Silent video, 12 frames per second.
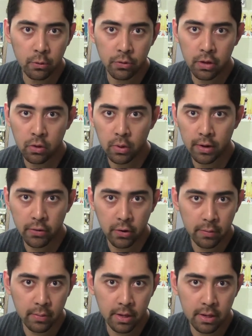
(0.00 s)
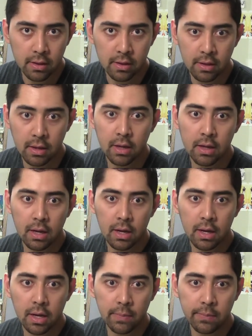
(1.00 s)
within 20-30 minutes.
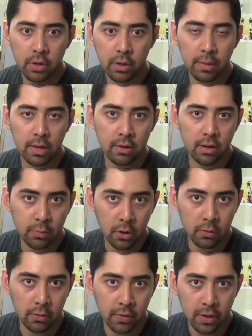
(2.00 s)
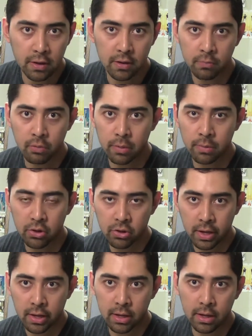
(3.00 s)
You can make disposable things. Pretty much
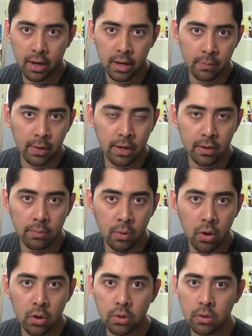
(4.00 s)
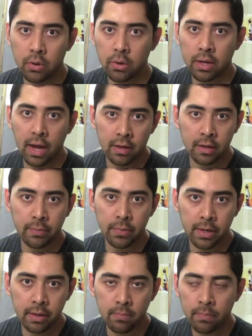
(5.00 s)
like I can make a mold or cast
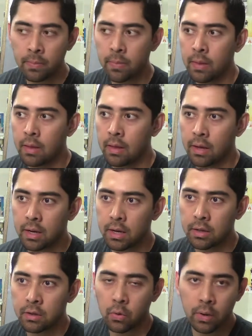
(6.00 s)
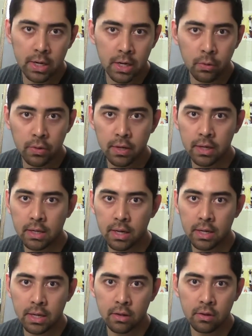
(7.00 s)
something, do what I need with it,
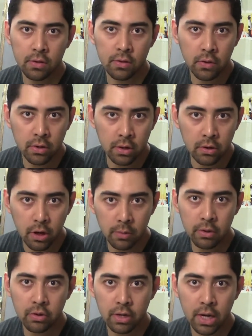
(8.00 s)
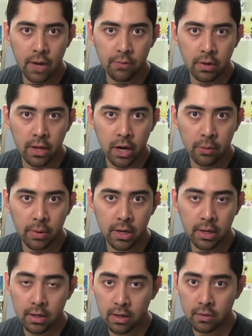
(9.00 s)
and then just throw it in the garbage and not have to care
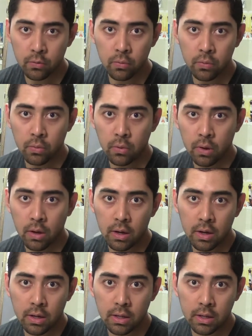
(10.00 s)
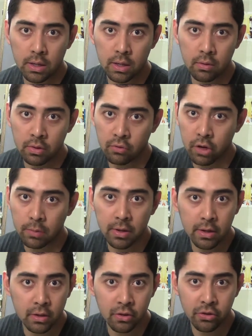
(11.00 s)
about it because it was
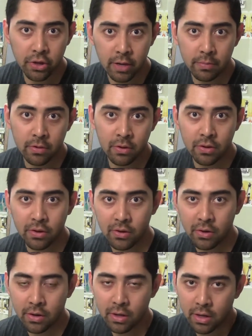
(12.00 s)
incredibly cheap to do.